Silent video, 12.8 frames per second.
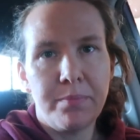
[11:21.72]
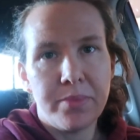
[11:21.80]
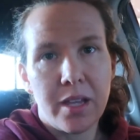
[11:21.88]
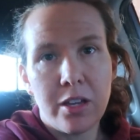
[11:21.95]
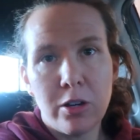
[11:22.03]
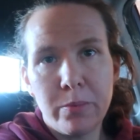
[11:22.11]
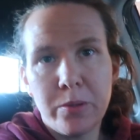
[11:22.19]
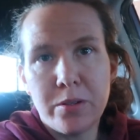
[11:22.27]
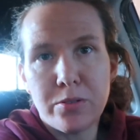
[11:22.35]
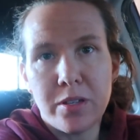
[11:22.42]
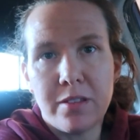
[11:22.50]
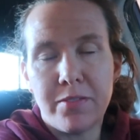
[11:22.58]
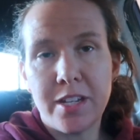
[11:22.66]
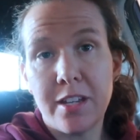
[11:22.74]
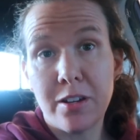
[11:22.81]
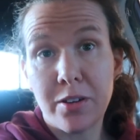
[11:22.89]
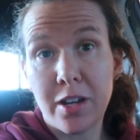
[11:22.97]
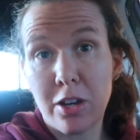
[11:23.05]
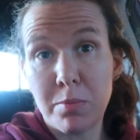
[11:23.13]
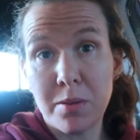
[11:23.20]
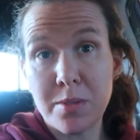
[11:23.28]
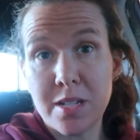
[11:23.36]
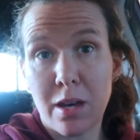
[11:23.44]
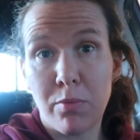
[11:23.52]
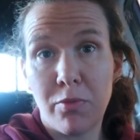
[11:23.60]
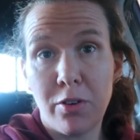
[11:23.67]
I hope you enjoyed the video. I hope it was
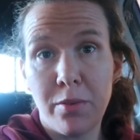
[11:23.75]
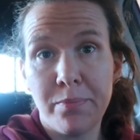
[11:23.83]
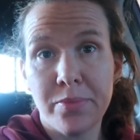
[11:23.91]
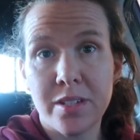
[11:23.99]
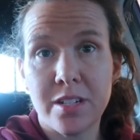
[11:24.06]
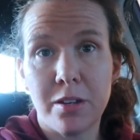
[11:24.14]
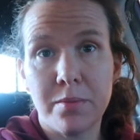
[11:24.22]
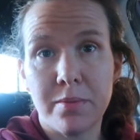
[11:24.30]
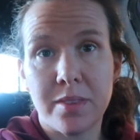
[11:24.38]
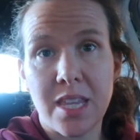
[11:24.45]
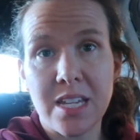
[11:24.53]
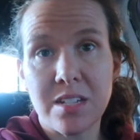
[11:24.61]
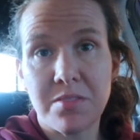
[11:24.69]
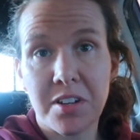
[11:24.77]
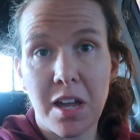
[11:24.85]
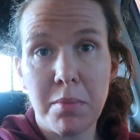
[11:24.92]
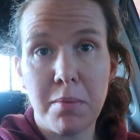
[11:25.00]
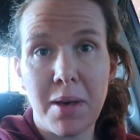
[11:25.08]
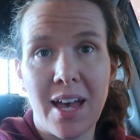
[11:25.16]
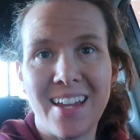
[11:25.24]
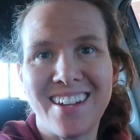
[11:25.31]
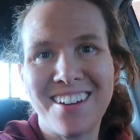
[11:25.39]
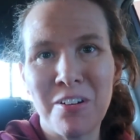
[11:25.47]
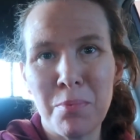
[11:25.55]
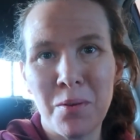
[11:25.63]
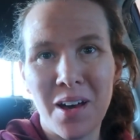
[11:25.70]
helpful. So thanks for coming by, and I
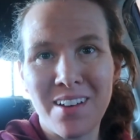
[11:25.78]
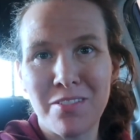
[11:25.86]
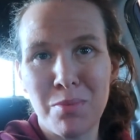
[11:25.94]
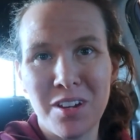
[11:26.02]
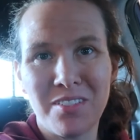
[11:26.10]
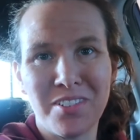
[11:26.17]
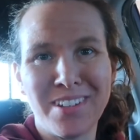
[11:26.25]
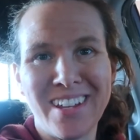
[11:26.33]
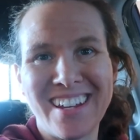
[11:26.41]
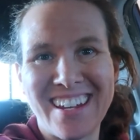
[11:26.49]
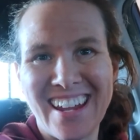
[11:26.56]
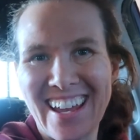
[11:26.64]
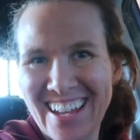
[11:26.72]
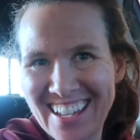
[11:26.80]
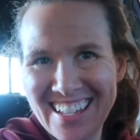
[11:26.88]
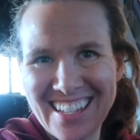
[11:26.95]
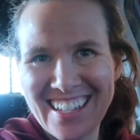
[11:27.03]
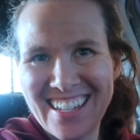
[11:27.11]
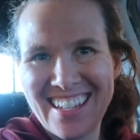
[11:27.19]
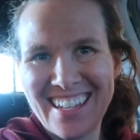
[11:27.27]
hope you all have a beautiful day today.